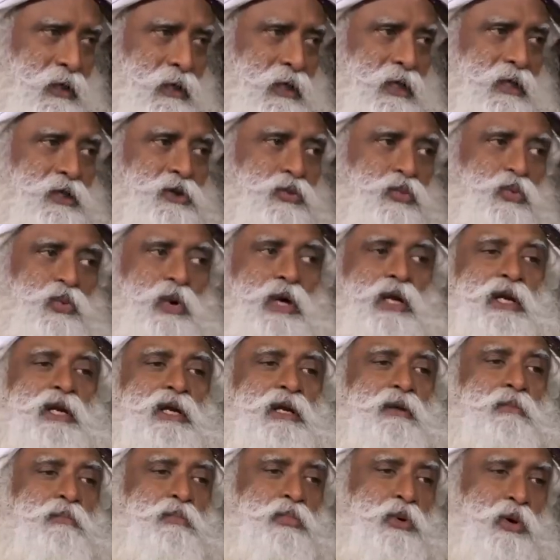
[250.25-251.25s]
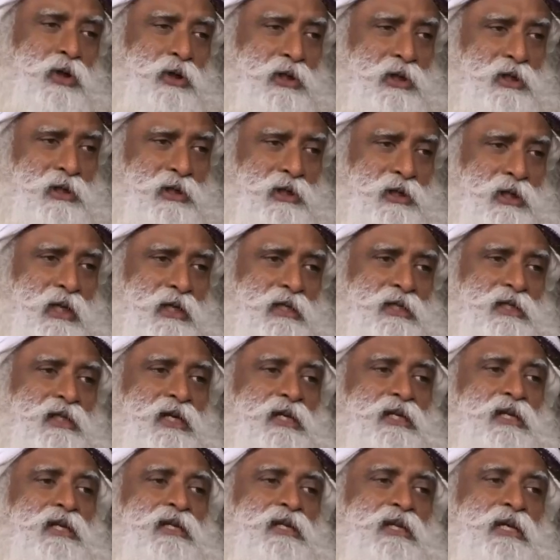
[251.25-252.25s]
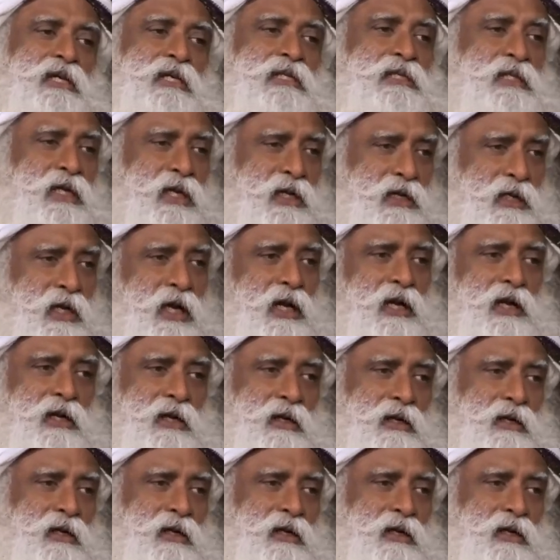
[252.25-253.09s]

it's very important that certain things are done